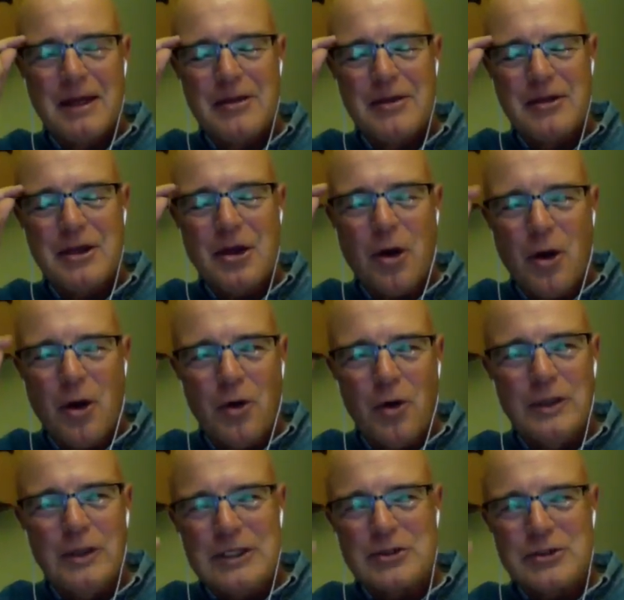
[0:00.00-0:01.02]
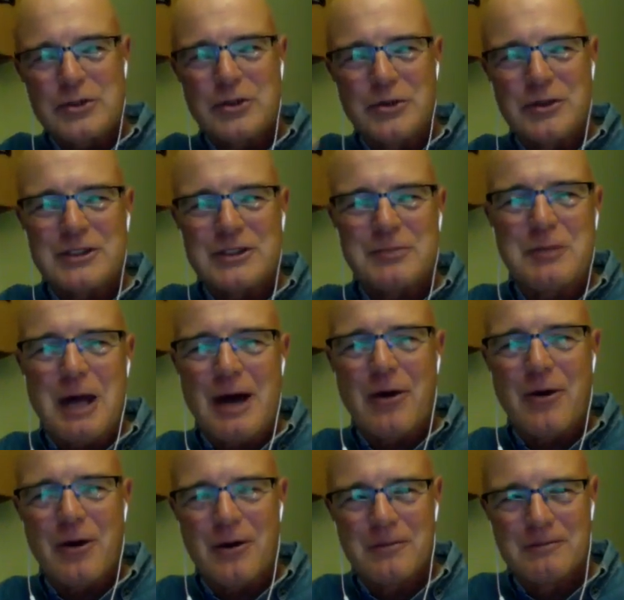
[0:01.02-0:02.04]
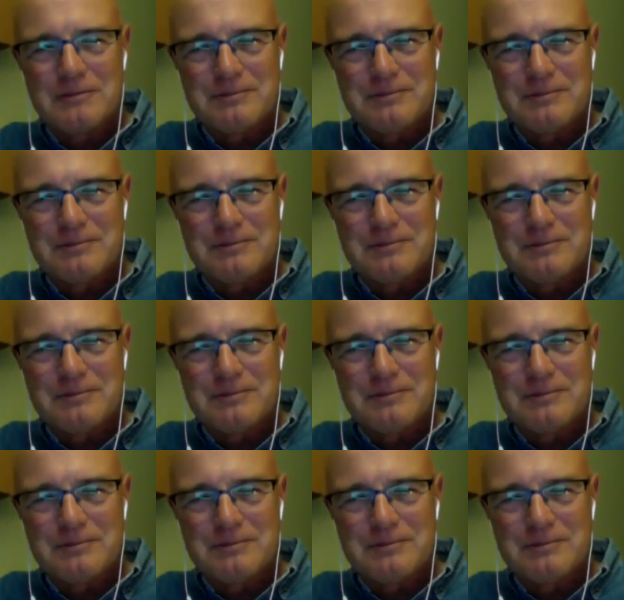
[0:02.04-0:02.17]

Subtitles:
the only truth is power.